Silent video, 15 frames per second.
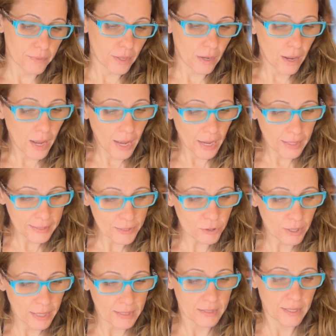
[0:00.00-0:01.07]
a hot and
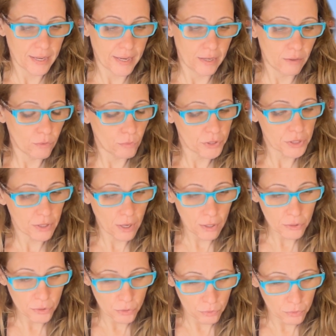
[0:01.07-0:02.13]
dry sign, which it
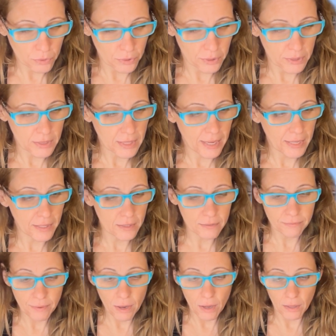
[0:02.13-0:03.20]
also rules, and its
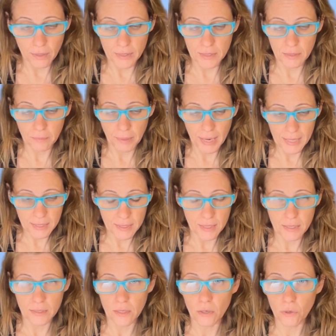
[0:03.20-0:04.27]
fall is in
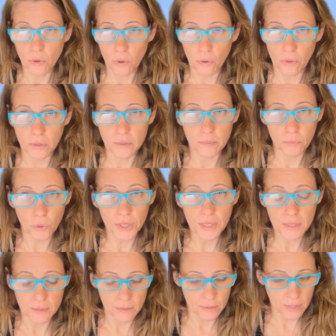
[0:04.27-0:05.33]
Pisces, a cold,
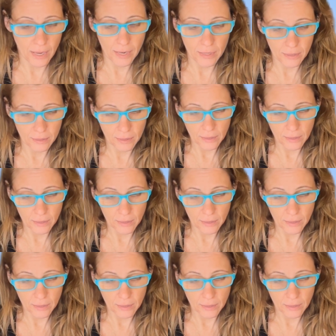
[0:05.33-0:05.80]
moist sign.